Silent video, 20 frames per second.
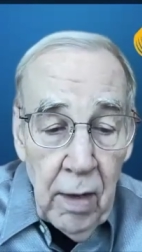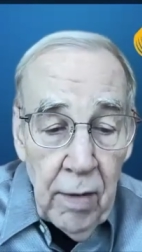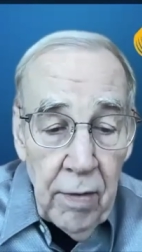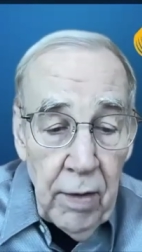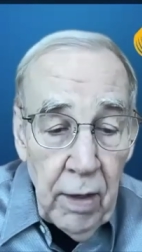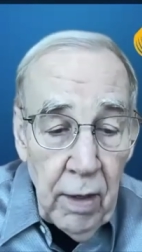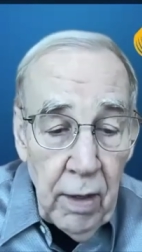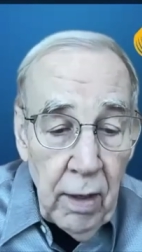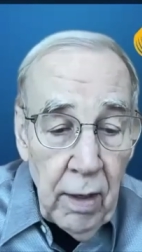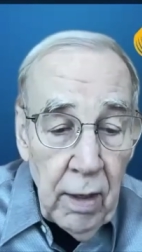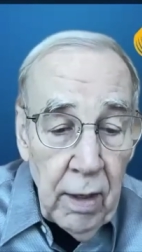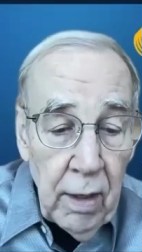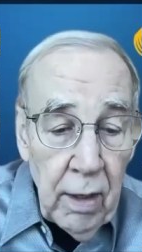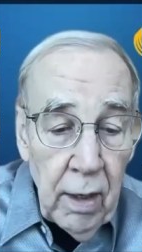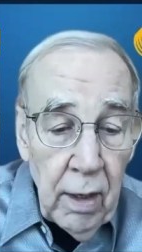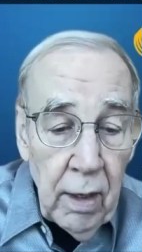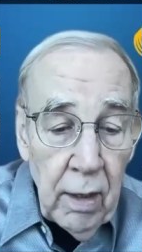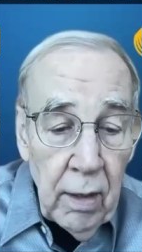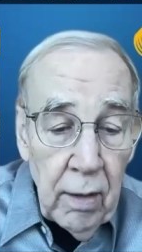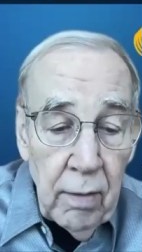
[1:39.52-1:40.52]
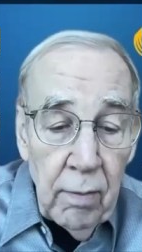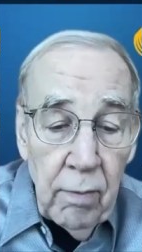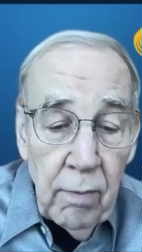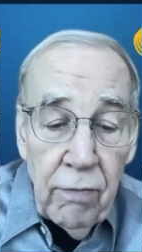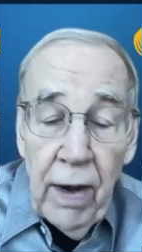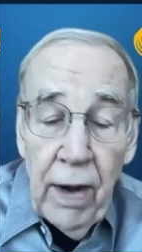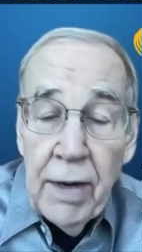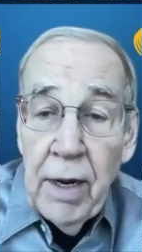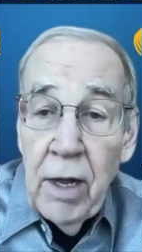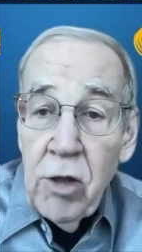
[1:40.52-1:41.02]
The uh,
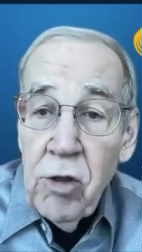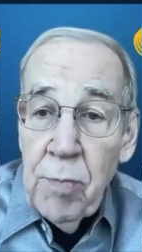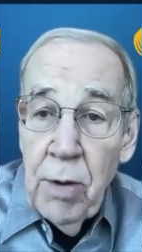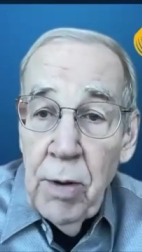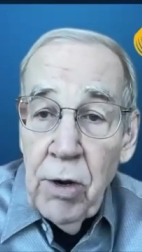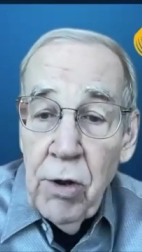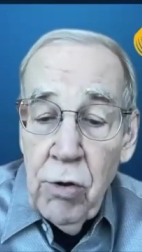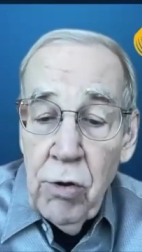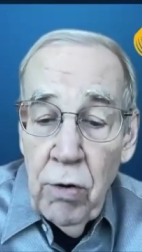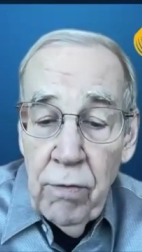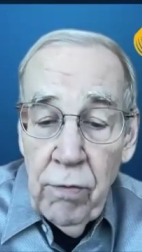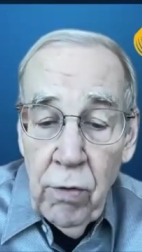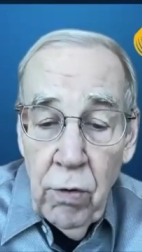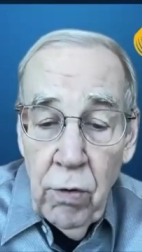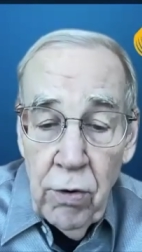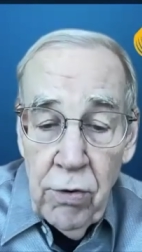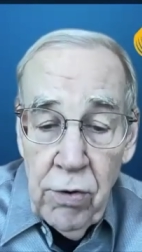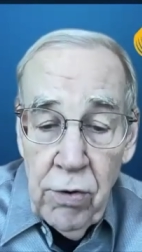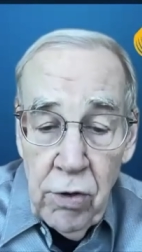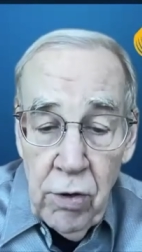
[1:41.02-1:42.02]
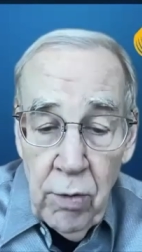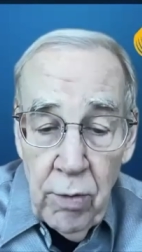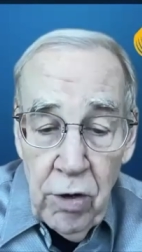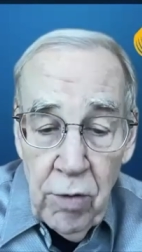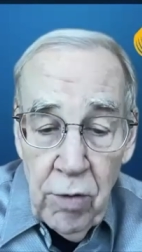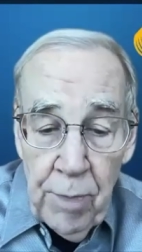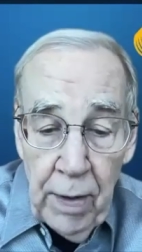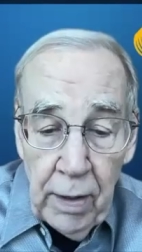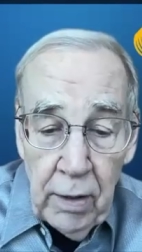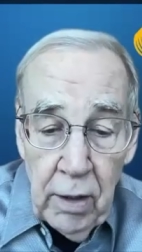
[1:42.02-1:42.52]
finance minister, of course, is a
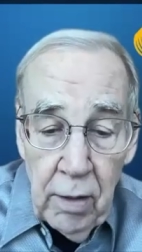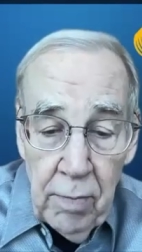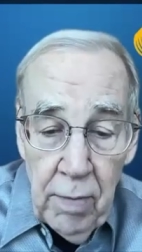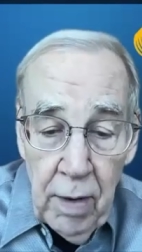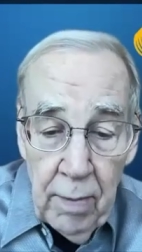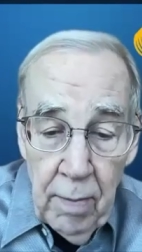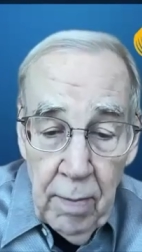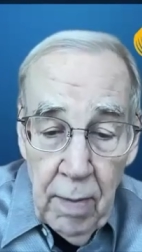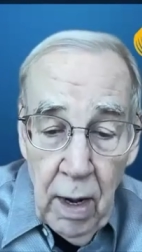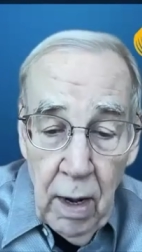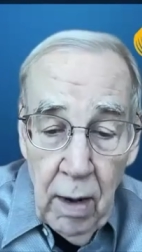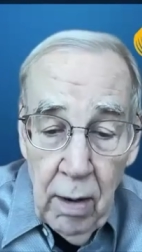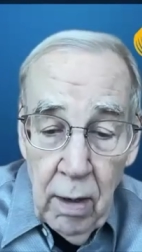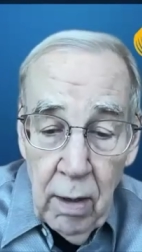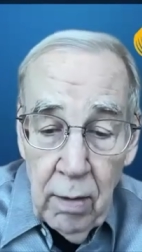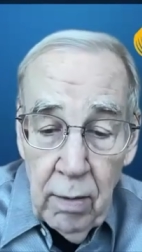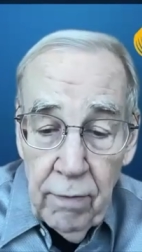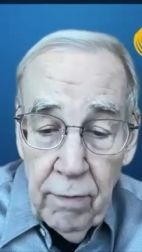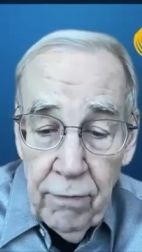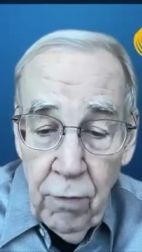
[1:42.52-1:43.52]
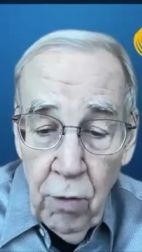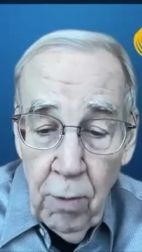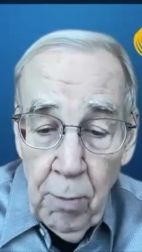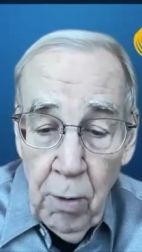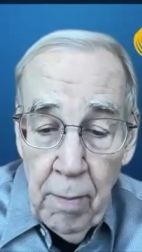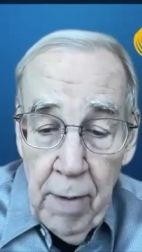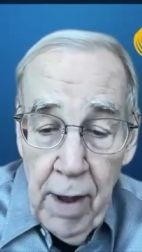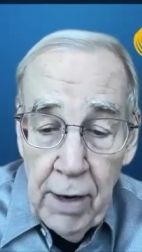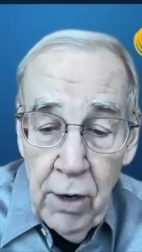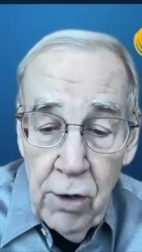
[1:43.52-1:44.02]
respected man, uh,
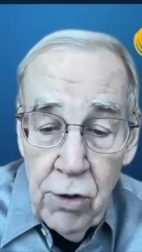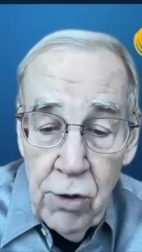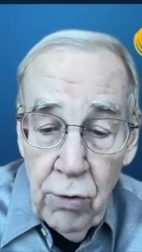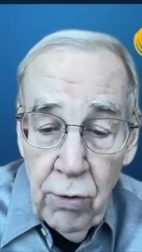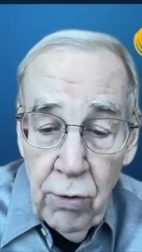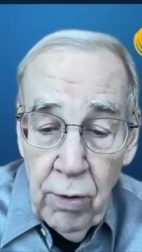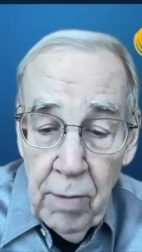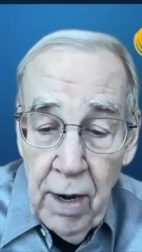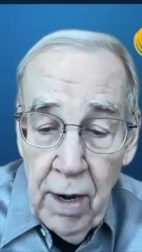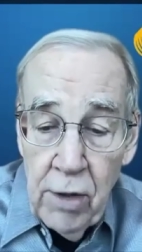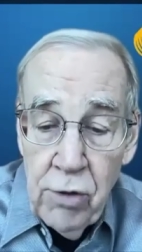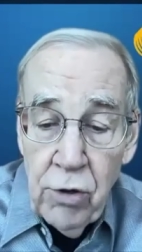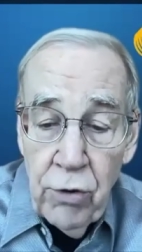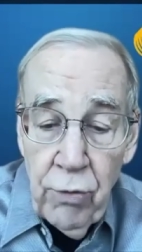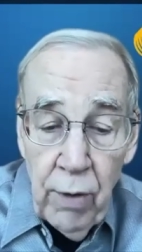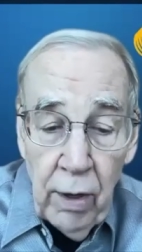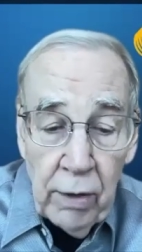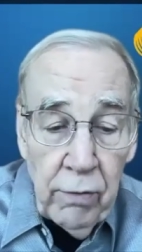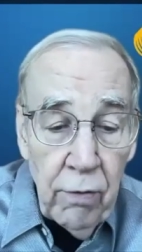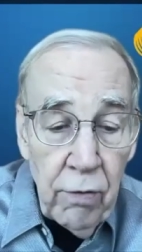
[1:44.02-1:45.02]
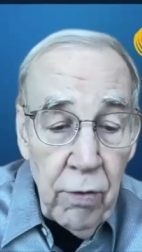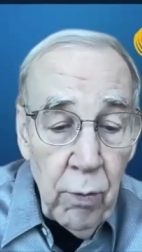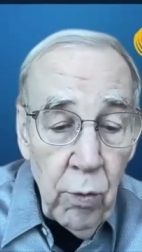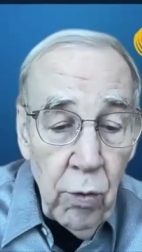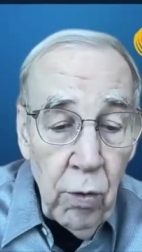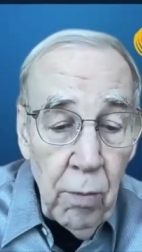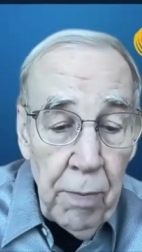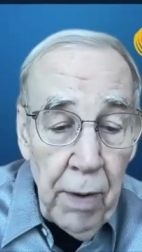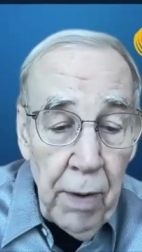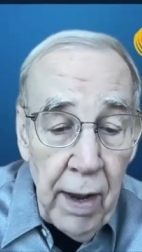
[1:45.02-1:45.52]
former manager, managing director of the
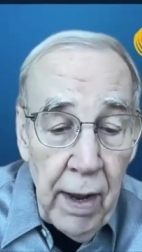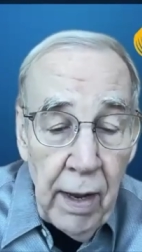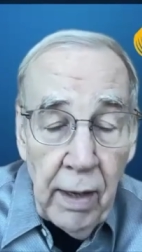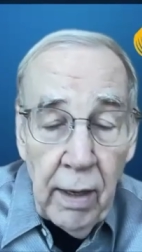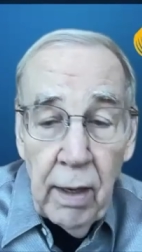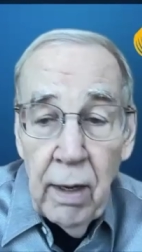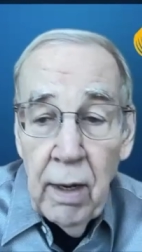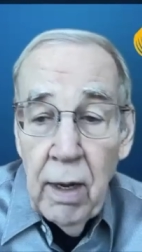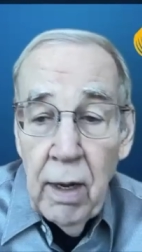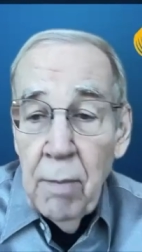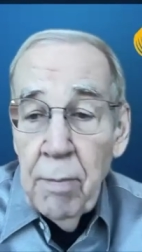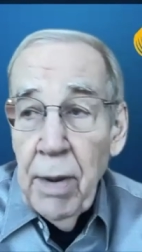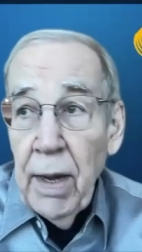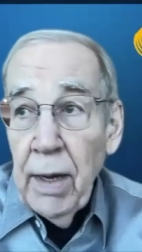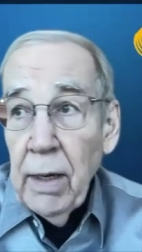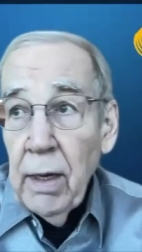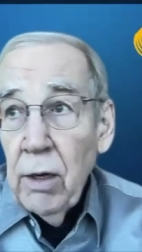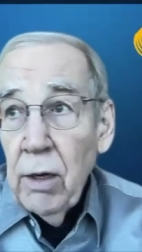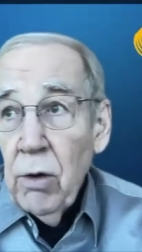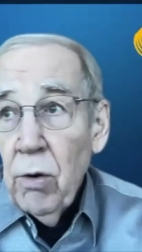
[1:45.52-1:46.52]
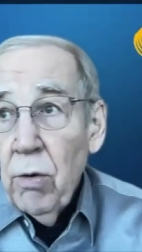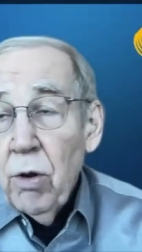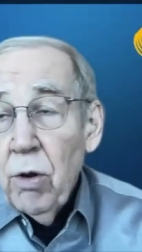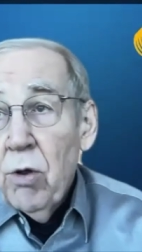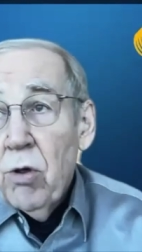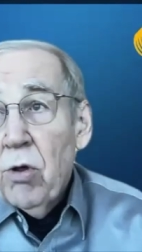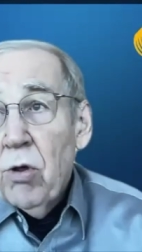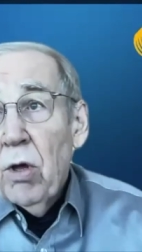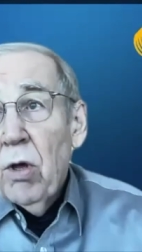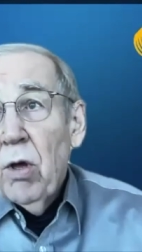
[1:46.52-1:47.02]
World Bank. Bank
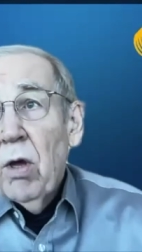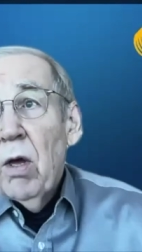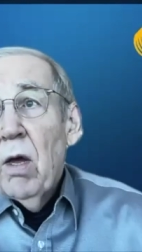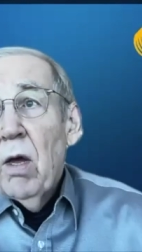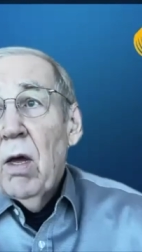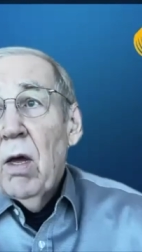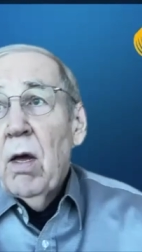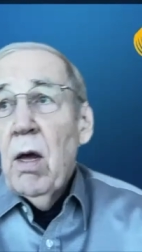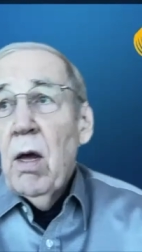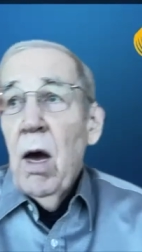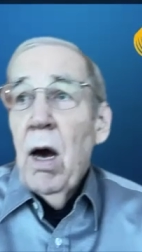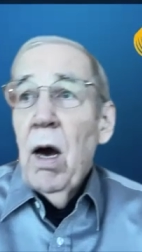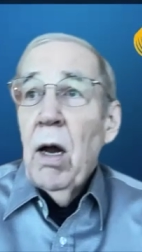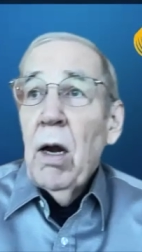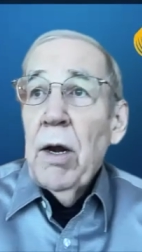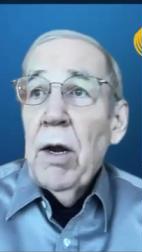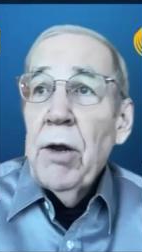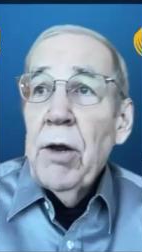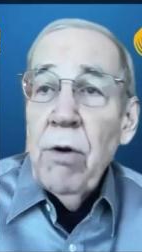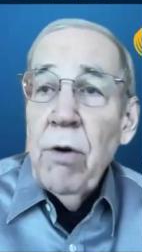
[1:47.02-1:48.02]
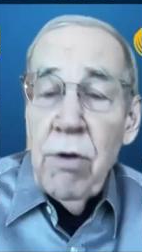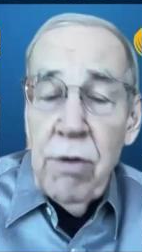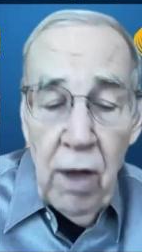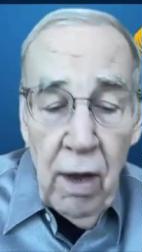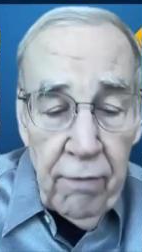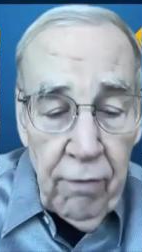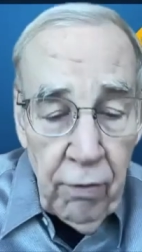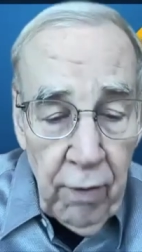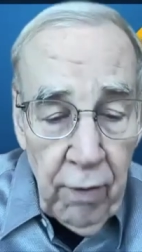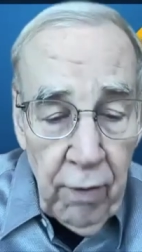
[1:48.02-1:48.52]
Indonesia uh, leaders
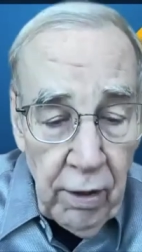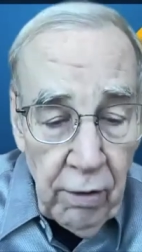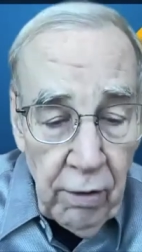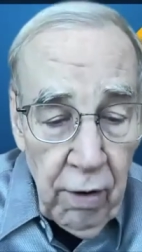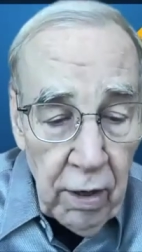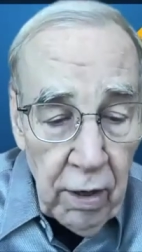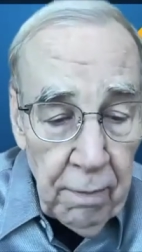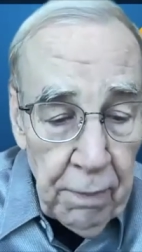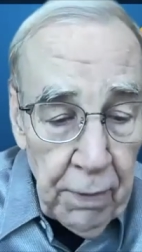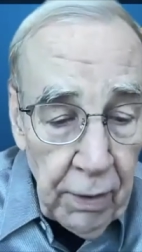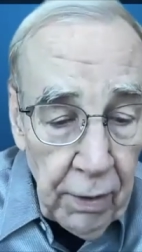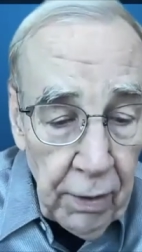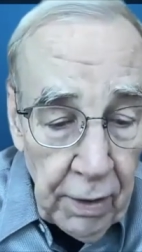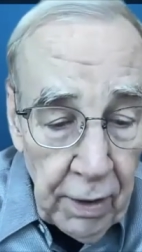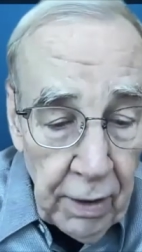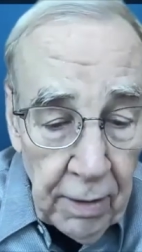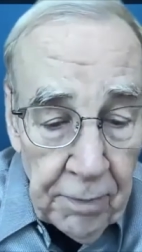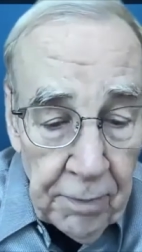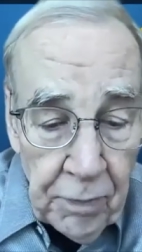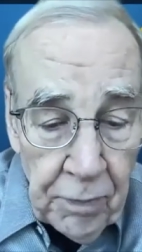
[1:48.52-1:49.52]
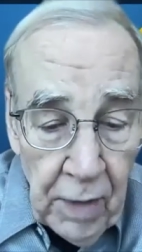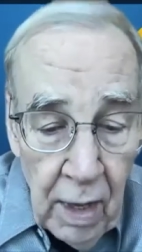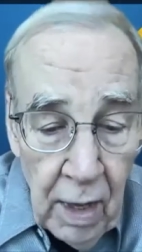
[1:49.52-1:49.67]
have great credibility,